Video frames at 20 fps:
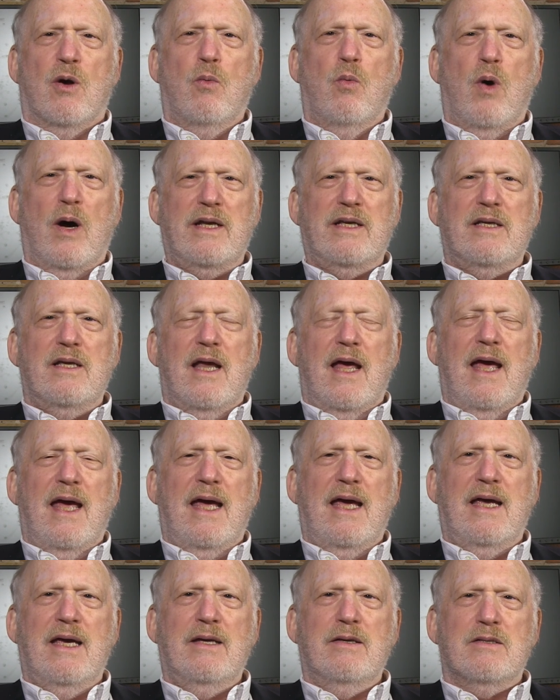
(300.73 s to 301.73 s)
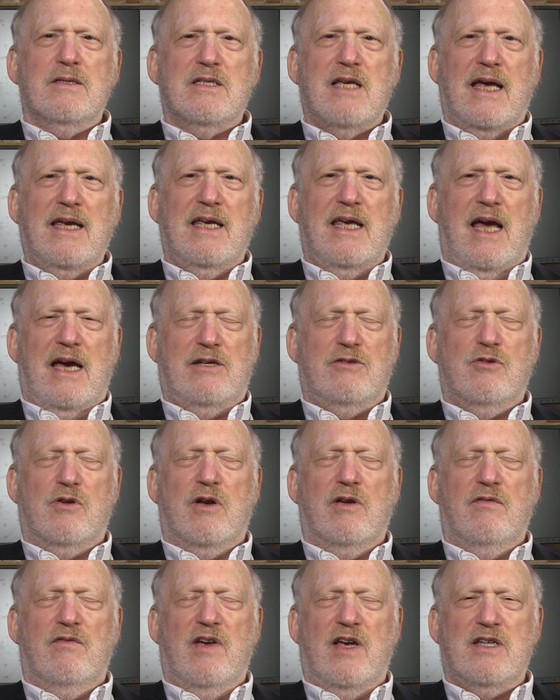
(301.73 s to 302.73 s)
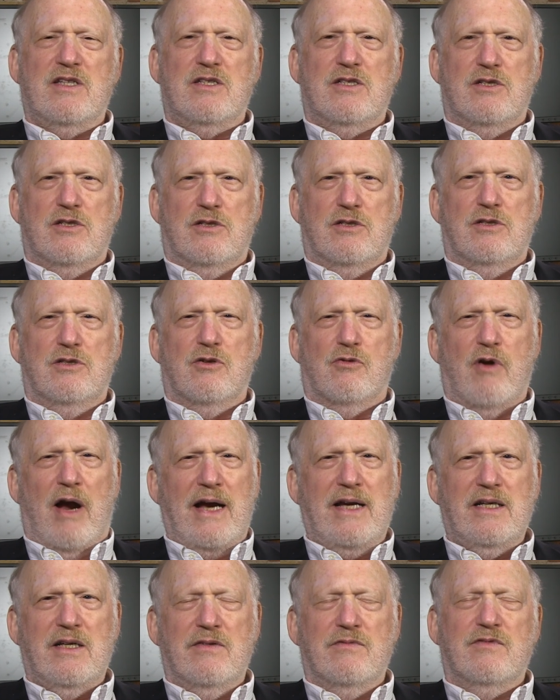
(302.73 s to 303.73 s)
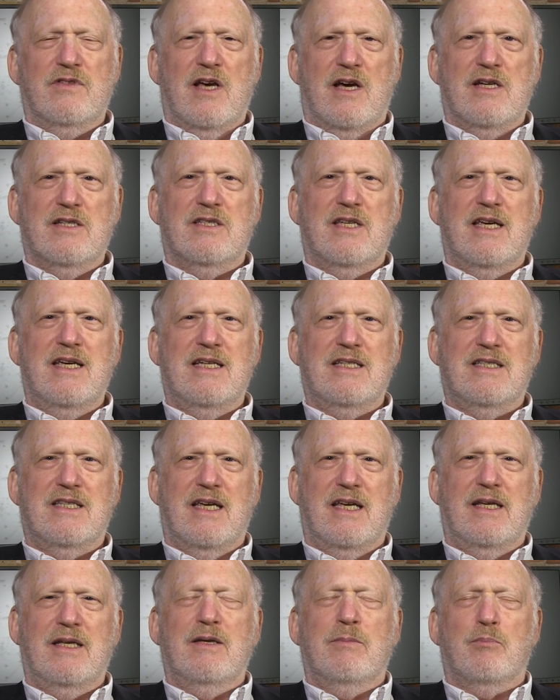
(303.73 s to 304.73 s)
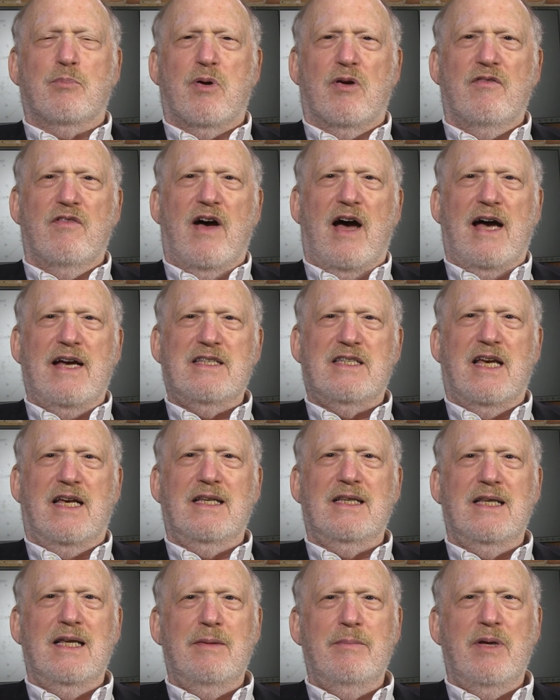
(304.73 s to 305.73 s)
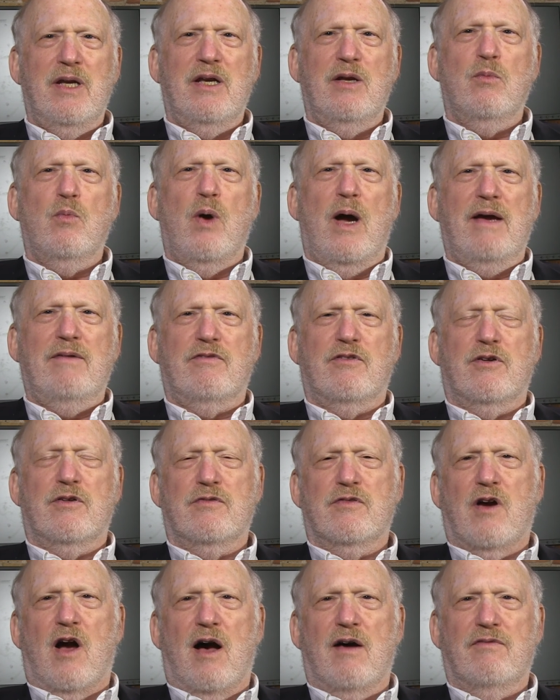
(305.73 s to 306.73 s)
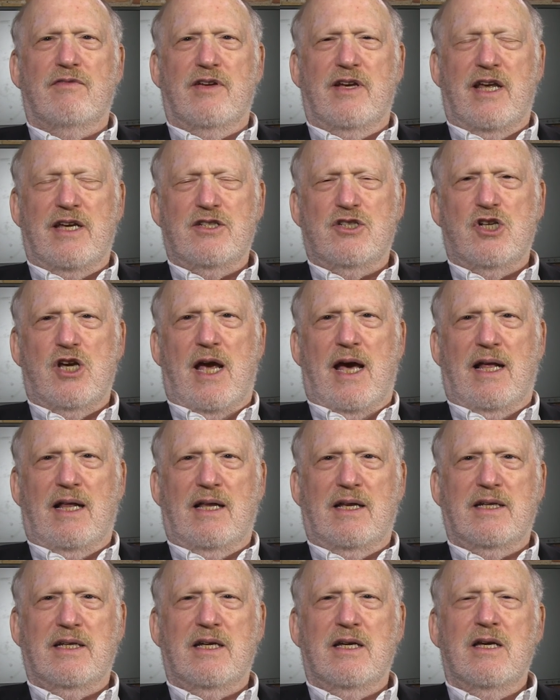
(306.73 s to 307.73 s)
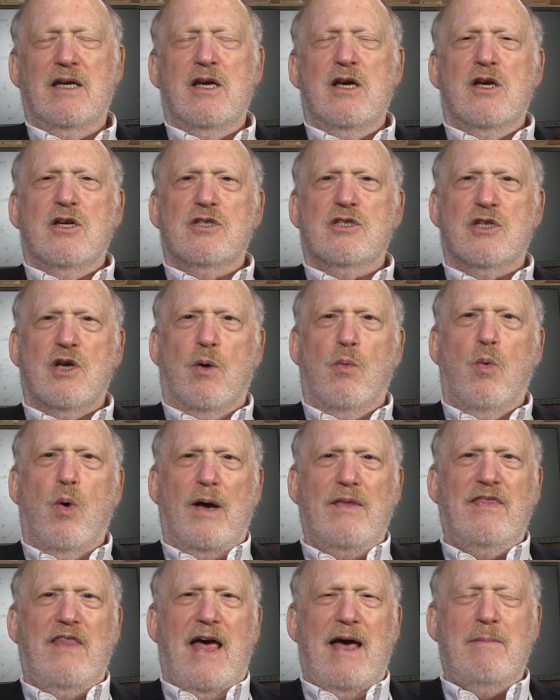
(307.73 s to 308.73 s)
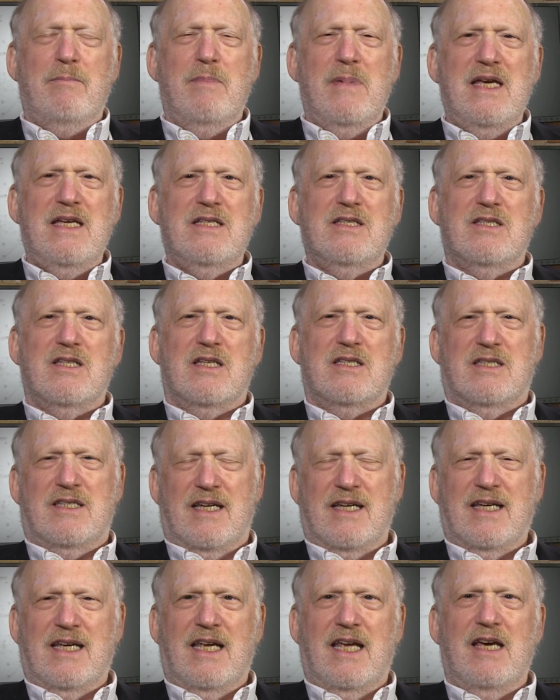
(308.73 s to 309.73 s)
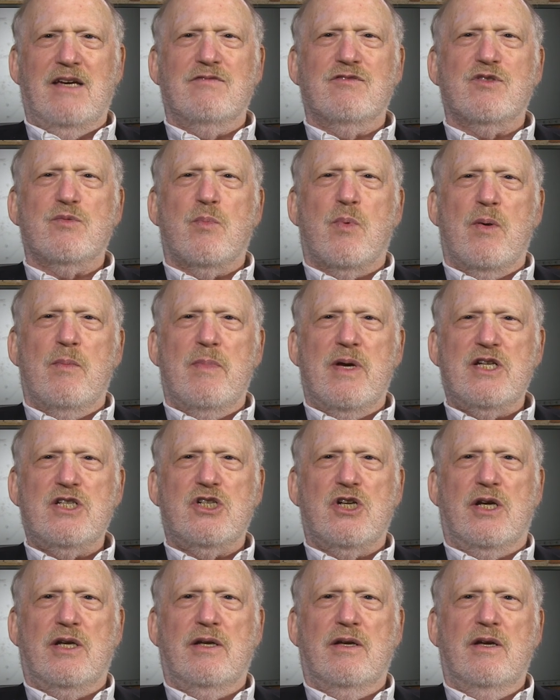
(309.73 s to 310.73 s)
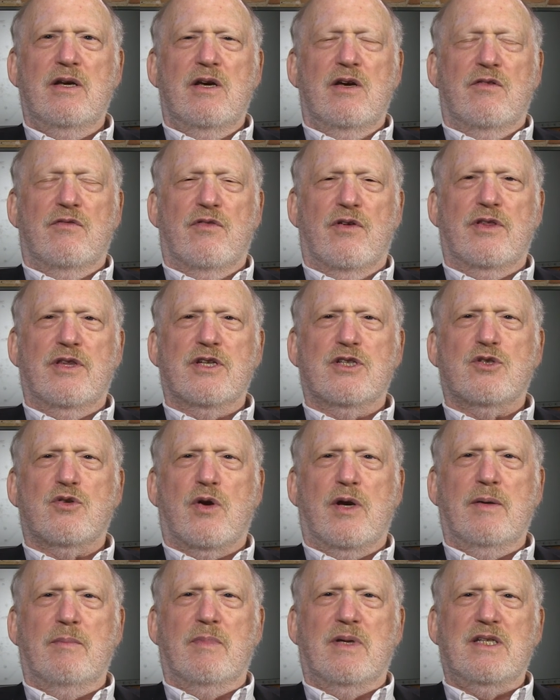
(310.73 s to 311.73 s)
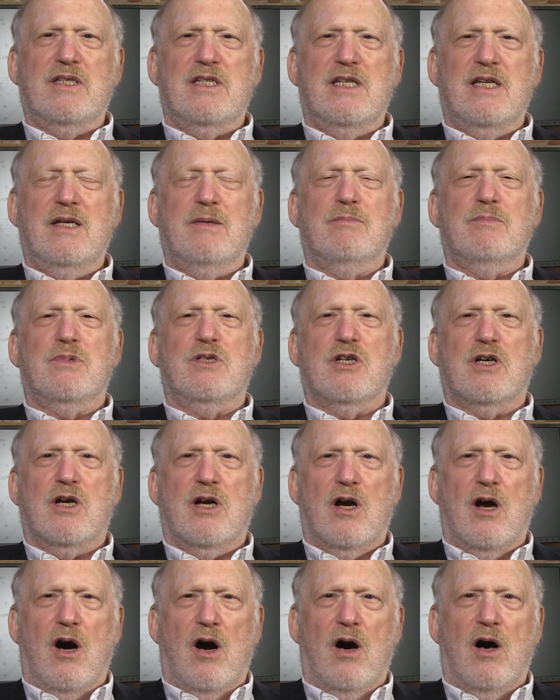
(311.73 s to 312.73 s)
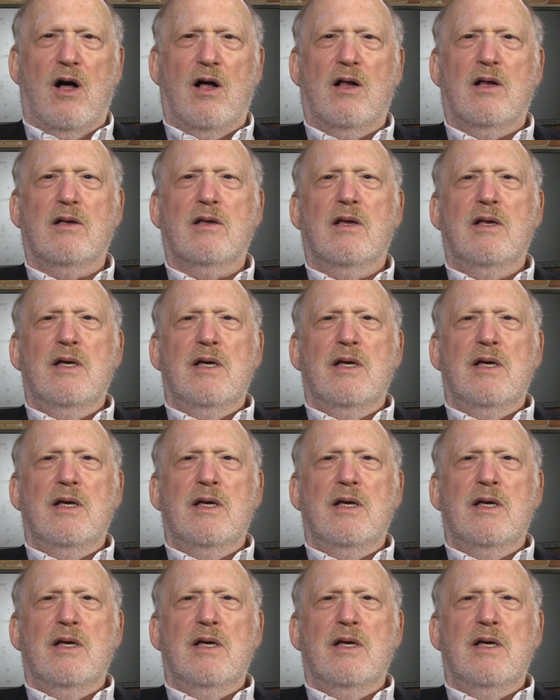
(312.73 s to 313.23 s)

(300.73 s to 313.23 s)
what a psychiatric advance directive does is it provides a limited waiver of confidentiality. So what that means is it gives permission for the treatment team to call